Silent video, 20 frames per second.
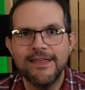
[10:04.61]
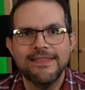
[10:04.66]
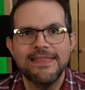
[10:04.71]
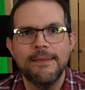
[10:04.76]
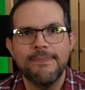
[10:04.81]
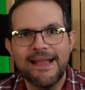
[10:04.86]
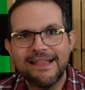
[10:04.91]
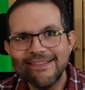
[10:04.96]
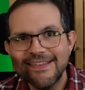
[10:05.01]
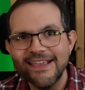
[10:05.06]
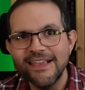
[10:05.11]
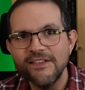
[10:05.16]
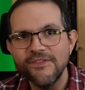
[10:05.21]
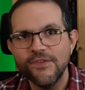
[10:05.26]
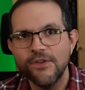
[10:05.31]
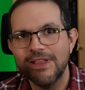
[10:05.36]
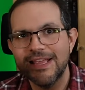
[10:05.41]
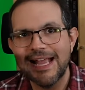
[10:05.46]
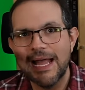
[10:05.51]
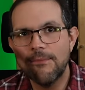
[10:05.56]
The Bathys
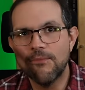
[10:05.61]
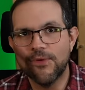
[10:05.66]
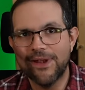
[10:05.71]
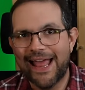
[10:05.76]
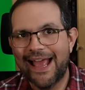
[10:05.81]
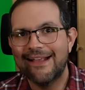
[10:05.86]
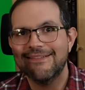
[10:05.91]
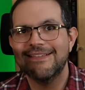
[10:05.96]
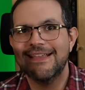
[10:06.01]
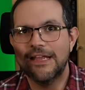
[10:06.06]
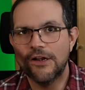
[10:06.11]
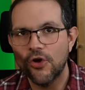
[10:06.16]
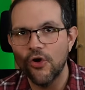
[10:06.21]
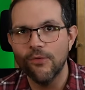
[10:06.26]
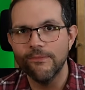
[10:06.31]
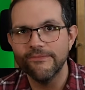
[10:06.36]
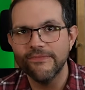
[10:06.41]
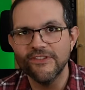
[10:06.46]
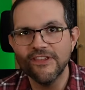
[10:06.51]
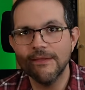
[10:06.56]
feel like I'm relaxing at
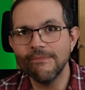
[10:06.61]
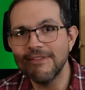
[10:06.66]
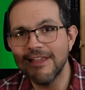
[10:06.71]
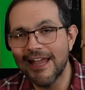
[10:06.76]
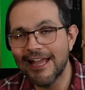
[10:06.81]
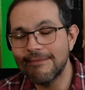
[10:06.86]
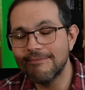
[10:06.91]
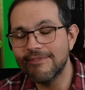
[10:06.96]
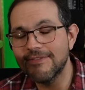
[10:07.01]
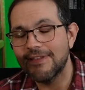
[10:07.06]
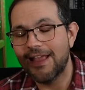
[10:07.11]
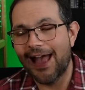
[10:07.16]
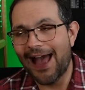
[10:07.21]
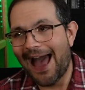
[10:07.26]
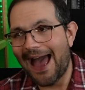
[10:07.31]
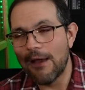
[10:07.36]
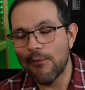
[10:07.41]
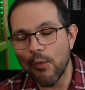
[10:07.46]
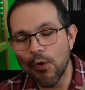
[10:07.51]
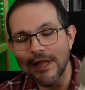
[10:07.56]
home. Sometimes
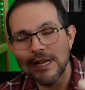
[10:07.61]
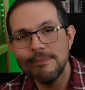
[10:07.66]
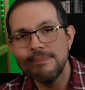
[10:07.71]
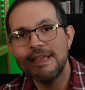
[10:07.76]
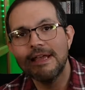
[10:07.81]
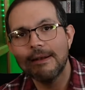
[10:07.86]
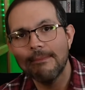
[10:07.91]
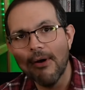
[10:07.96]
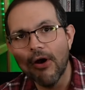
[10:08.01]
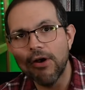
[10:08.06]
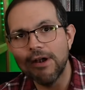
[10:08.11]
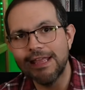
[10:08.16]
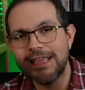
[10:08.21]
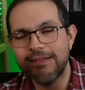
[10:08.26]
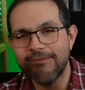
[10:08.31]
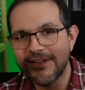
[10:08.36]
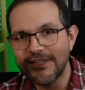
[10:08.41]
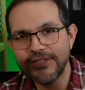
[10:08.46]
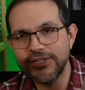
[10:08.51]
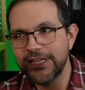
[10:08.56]
I want to be at a party.
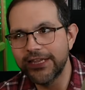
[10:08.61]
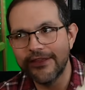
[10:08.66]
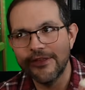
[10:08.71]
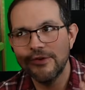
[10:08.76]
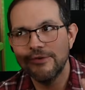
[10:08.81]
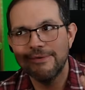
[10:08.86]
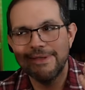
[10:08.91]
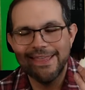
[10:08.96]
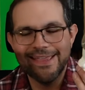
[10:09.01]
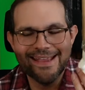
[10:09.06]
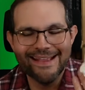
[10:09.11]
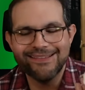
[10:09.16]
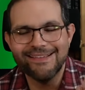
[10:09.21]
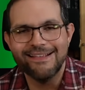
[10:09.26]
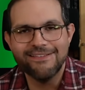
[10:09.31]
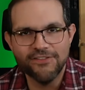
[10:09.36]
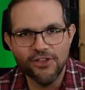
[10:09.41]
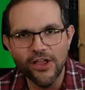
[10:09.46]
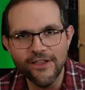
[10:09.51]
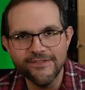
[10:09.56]
Eventually, though, it gets
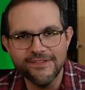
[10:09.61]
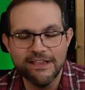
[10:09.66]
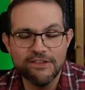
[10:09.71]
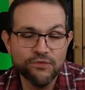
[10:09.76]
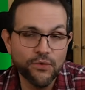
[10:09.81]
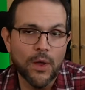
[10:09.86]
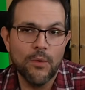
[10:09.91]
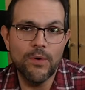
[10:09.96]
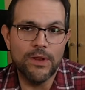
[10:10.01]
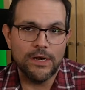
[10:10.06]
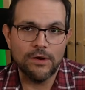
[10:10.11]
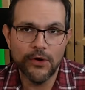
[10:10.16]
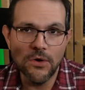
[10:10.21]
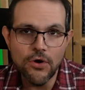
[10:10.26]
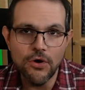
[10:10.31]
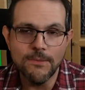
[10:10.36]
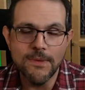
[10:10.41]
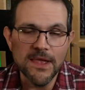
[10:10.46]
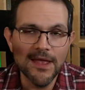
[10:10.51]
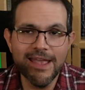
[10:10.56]
exhausting, so I want to go
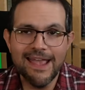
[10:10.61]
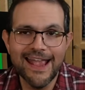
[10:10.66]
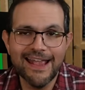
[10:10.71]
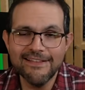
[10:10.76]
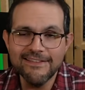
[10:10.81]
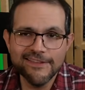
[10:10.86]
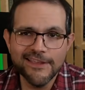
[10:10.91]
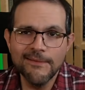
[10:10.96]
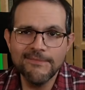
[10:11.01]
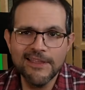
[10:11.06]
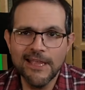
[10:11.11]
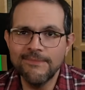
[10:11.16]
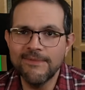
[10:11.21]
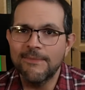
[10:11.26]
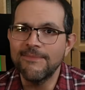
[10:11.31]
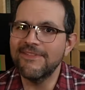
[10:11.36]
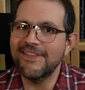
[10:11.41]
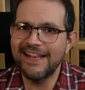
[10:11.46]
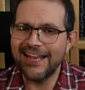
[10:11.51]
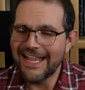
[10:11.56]
home. And sometimes
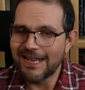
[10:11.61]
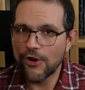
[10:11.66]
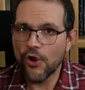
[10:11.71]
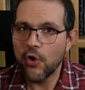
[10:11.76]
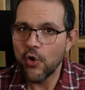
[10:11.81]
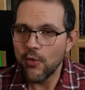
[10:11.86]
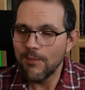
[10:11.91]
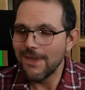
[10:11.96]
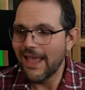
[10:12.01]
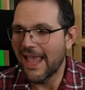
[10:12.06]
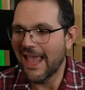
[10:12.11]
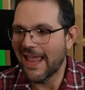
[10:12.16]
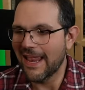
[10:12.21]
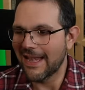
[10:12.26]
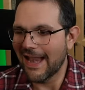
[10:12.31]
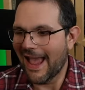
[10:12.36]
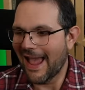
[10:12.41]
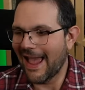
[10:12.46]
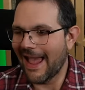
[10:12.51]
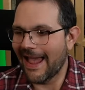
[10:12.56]
I'm sitting at home
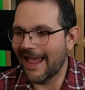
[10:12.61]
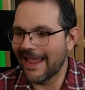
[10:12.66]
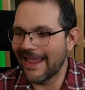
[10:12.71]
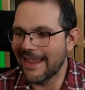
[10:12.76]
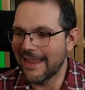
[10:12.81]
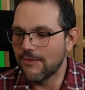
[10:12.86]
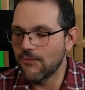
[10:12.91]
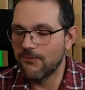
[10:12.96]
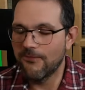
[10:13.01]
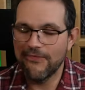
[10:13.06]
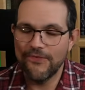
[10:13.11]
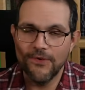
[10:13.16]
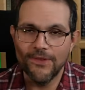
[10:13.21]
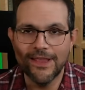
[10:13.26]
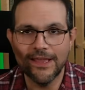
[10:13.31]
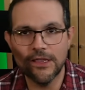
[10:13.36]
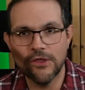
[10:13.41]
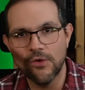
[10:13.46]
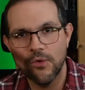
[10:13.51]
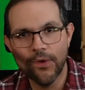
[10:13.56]
and I feel
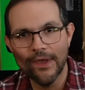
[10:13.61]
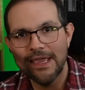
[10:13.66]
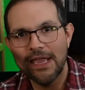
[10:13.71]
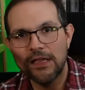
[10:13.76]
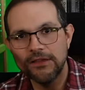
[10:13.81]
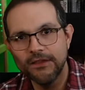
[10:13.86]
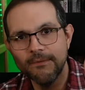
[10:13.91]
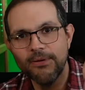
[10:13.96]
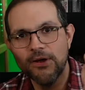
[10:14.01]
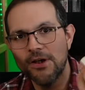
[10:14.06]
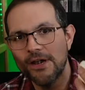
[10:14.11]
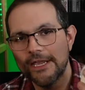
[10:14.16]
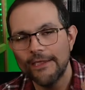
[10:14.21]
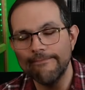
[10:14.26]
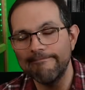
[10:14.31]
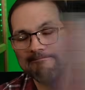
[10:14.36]
like going out to party.